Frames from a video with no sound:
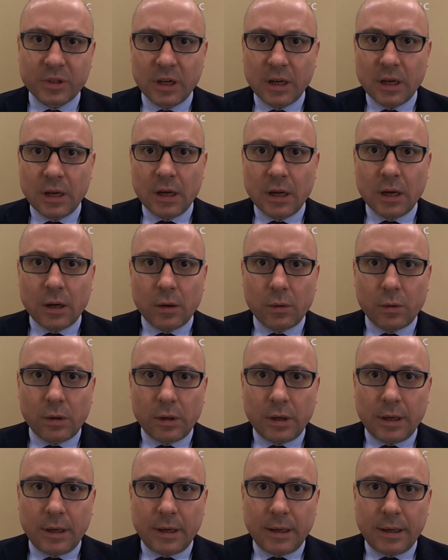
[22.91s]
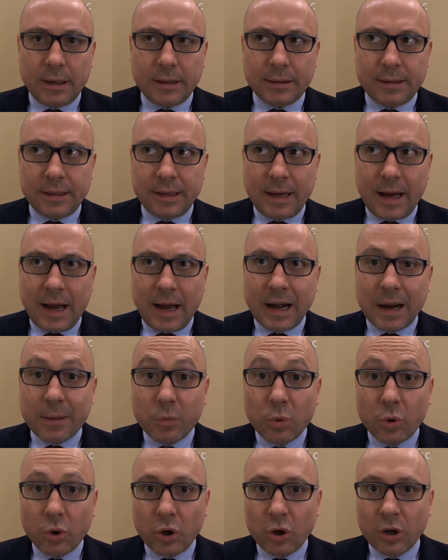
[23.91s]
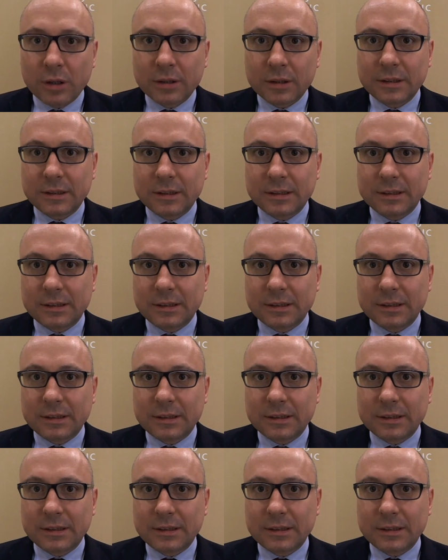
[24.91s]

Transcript: Uh, the Arab world,